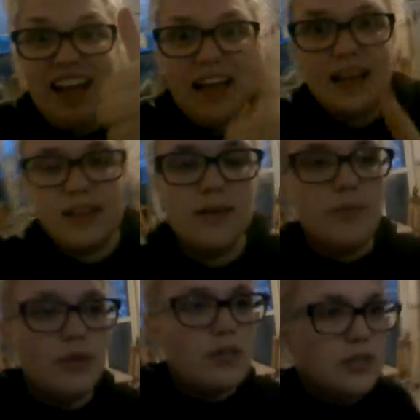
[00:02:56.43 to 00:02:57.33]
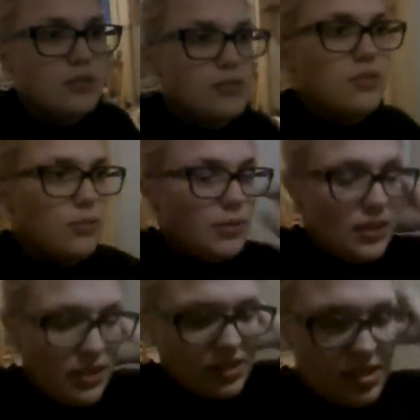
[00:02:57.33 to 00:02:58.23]
And I didn't want it to be
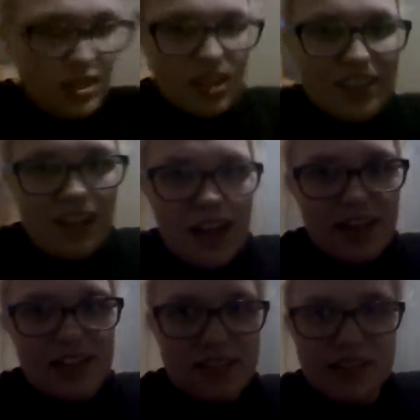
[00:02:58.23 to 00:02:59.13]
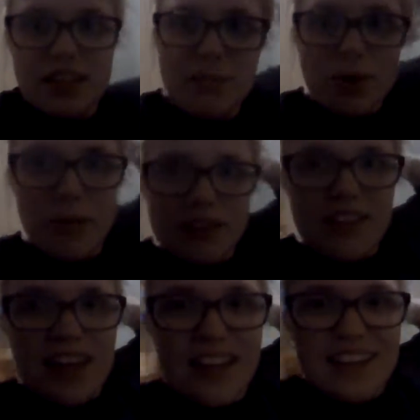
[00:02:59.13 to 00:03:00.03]
in this tight
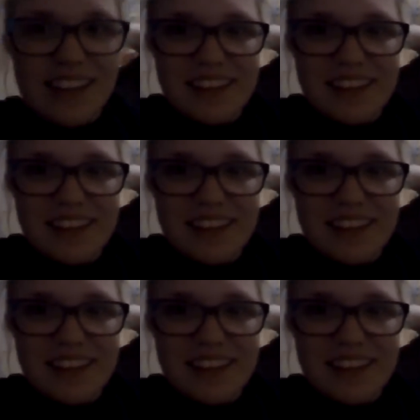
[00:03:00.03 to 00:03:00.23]
ponytail